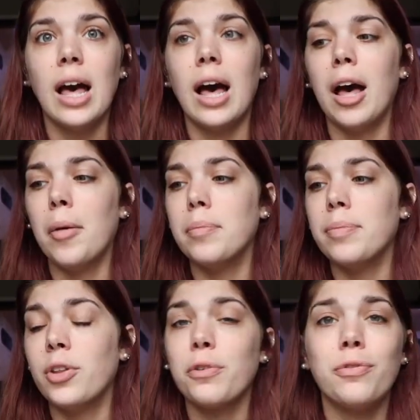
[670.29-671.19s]

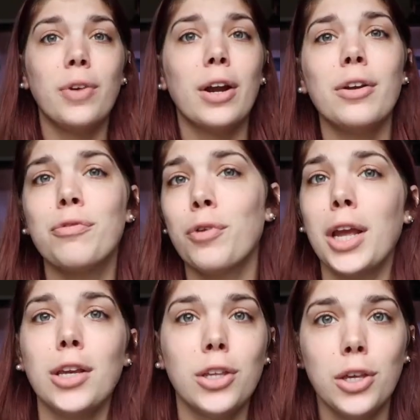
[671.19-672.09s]
They're very
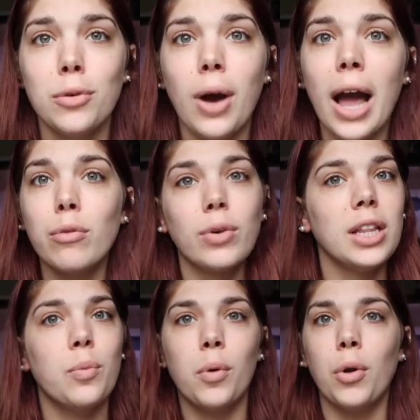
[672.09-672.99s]
freaking cute. I
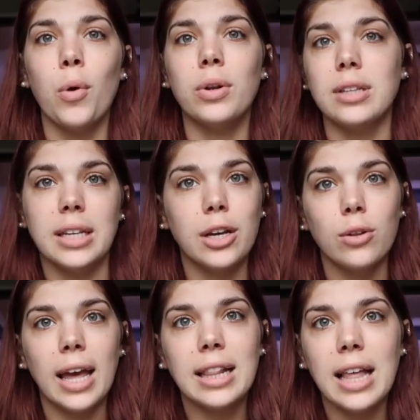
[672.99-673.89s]
really won't own a
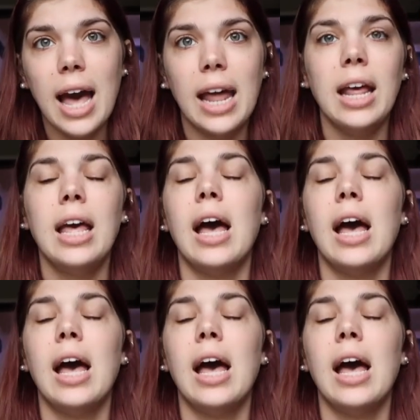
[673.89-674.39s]
Leo like that.